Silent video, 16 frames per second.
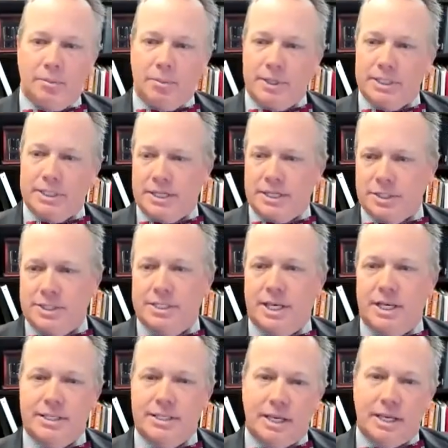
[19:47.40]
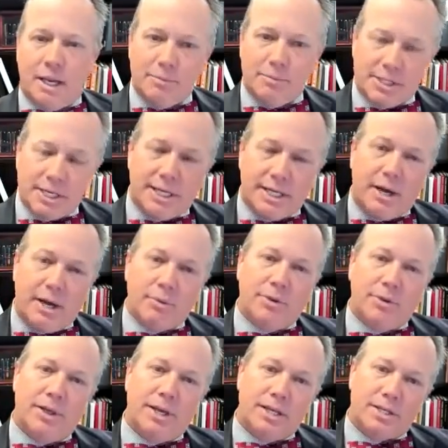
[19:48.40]
He essentially said, come sit down
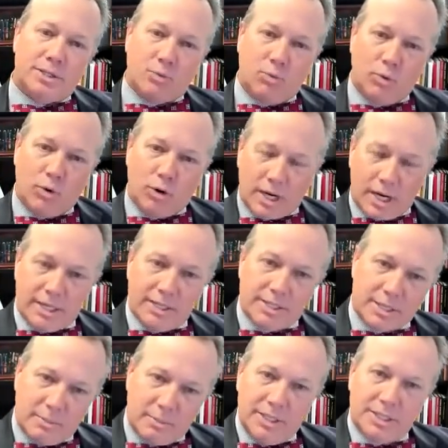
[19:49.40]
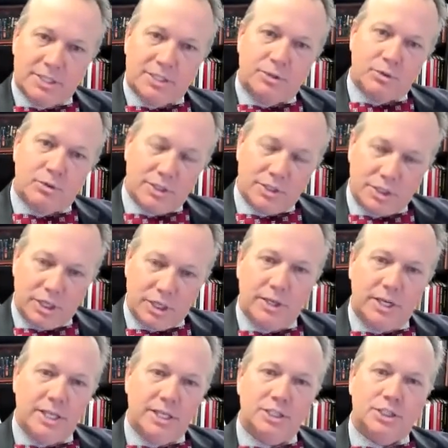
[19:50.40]
with us, work on some of these
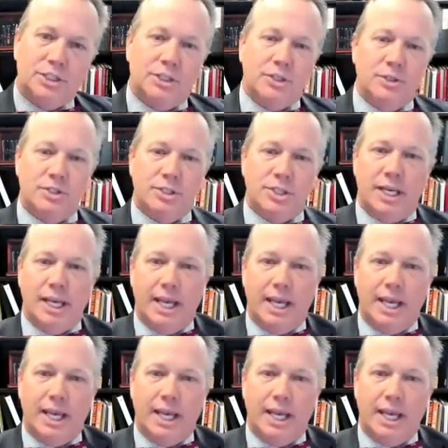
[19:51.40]
legitimate issues,